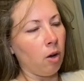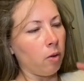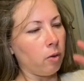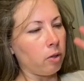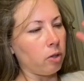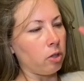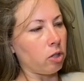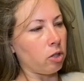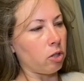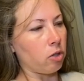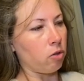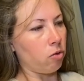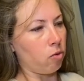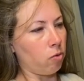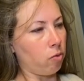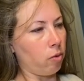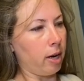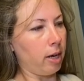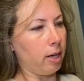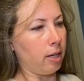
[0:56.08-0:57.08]
Which is
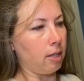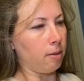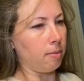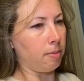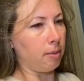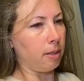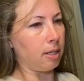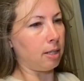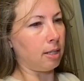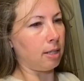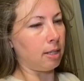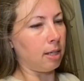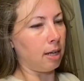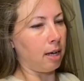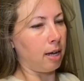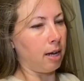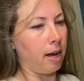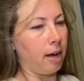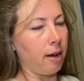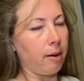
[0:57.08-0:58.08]
great because
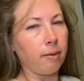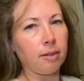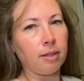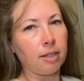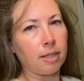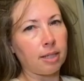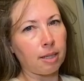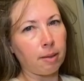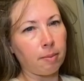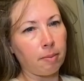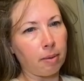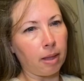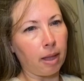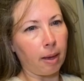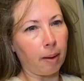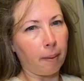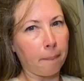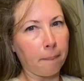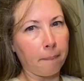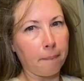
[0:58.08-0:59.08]
I went to sleep at
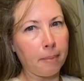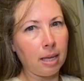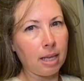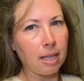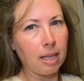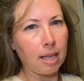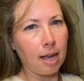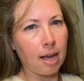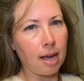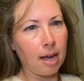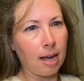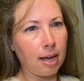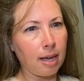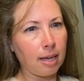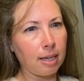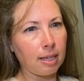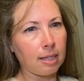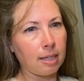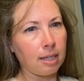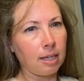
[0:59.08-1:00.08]
like
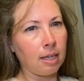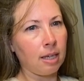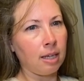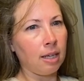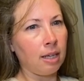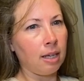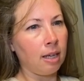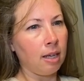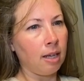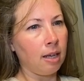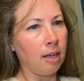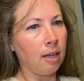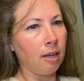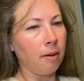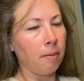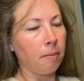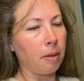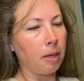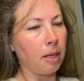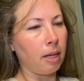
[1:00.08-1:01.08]
midnight,
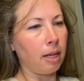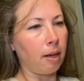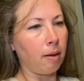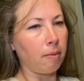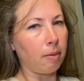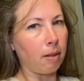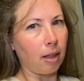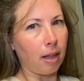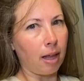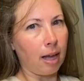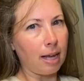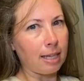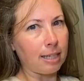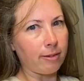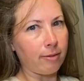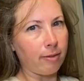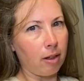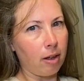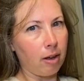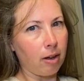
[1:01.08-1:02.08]
putting up the
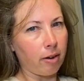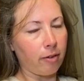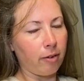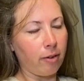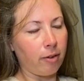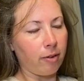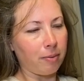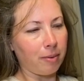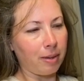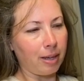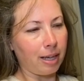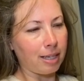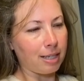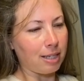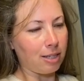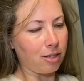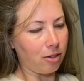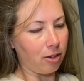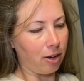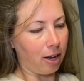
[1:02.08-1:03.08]
last vlog from
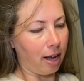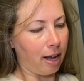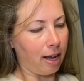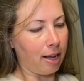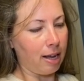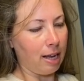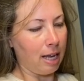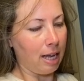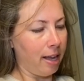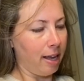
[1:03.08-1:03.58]
yesterday.